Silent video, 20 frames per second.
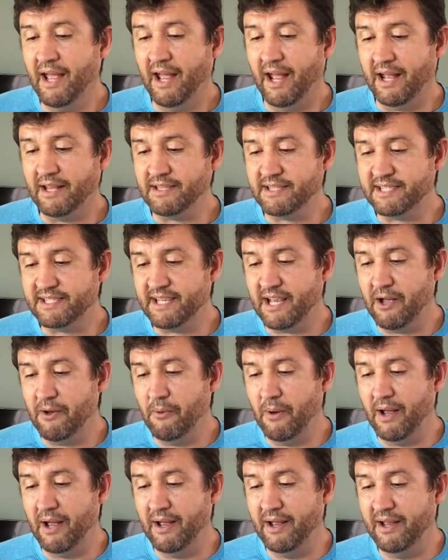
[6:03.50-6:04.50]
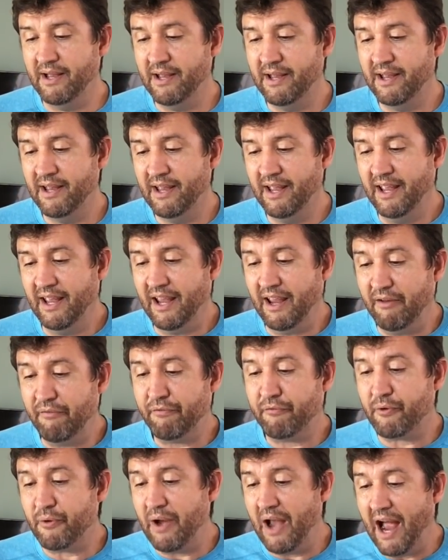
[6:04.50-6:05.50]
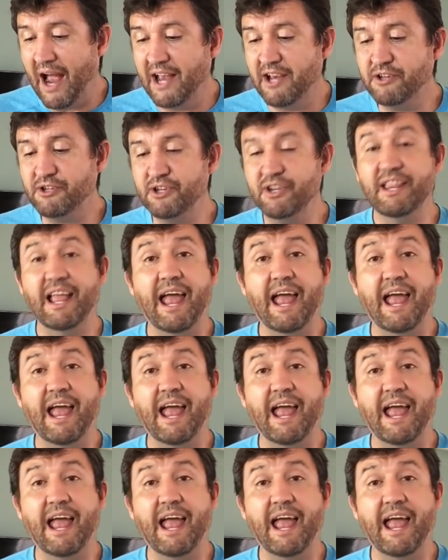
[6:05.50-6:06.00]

And so if creation